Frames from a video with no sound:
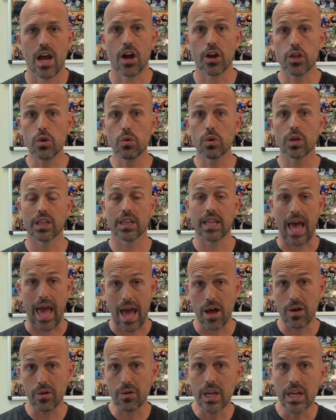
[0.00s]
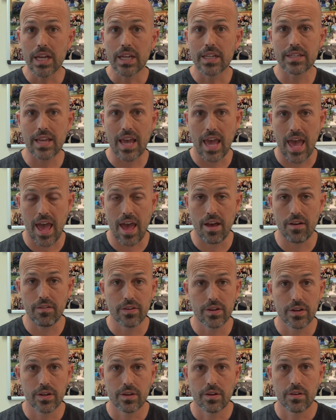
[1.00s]
Are you allowed to
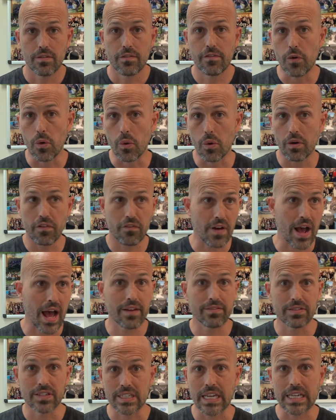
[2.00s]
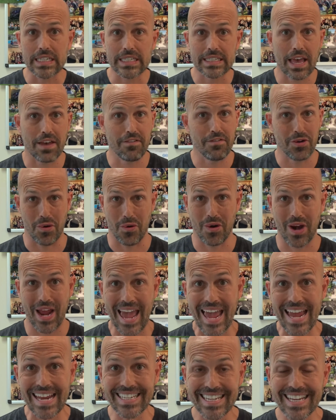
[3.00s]
have four, five, six, seven, or
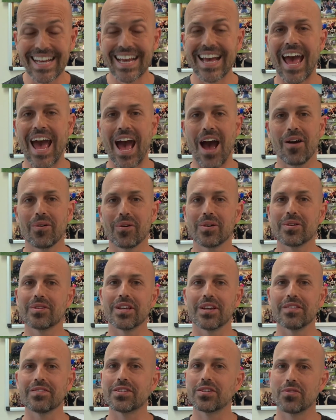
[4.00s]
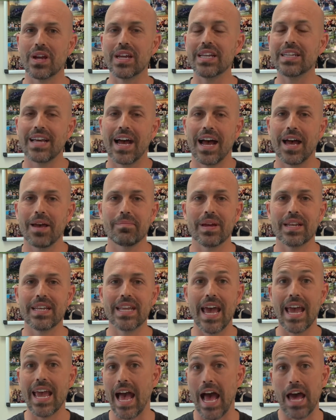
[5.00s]
eight hours of screen time a
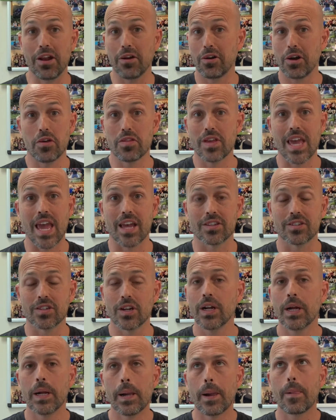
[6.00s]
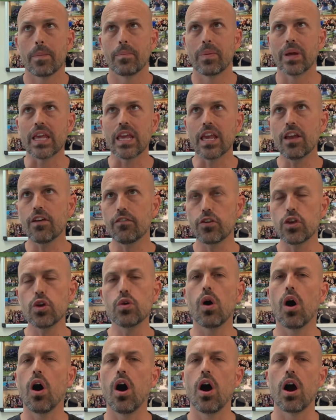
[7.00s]
day? I don't know the answer, but if
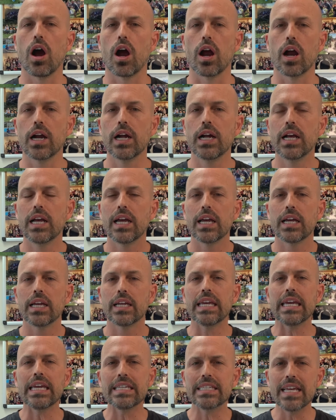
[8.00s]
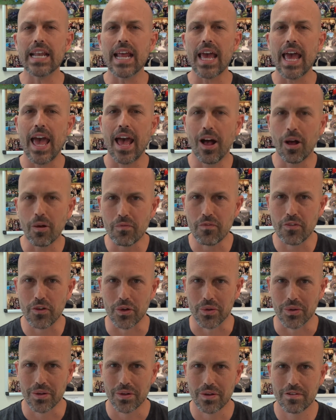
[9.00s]
you are, is it
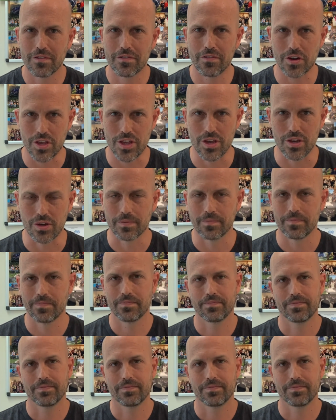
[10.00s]
helpful for you?